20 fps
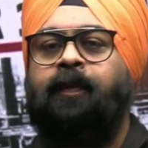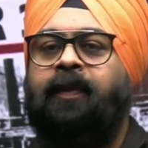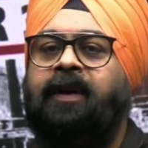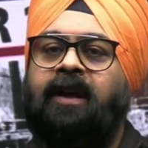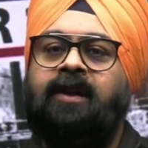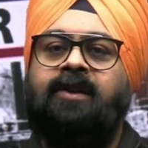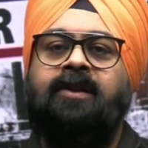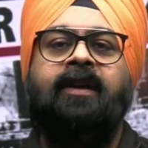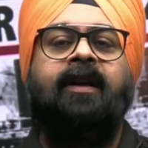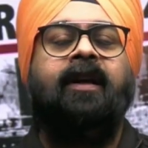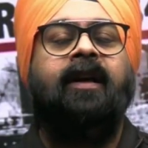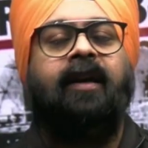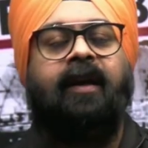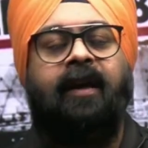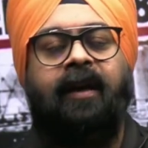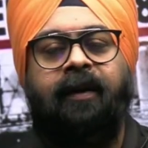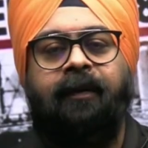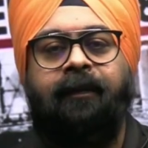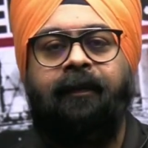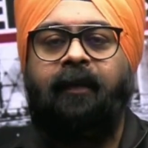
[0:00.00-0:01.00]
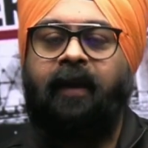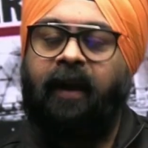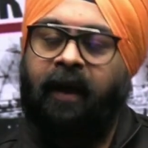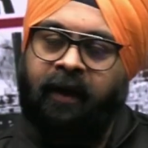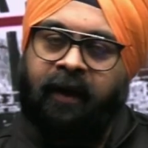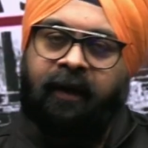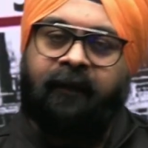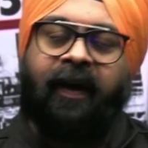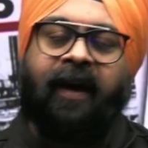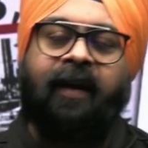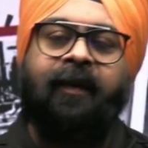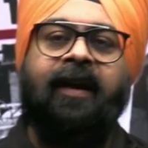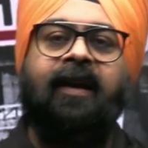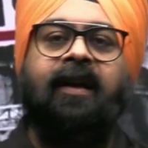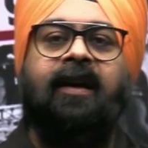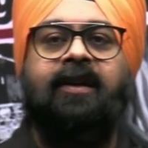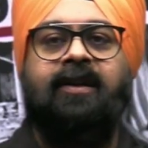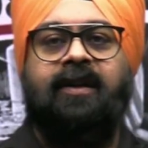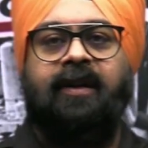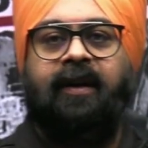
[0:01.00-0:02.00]
PhD degree in
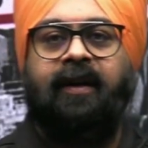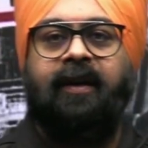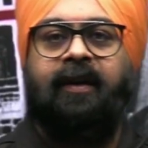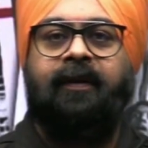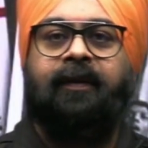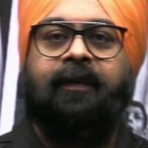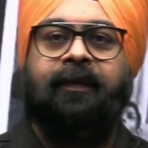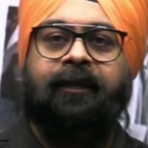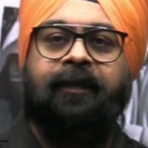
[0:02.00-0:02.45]
environmental engineering.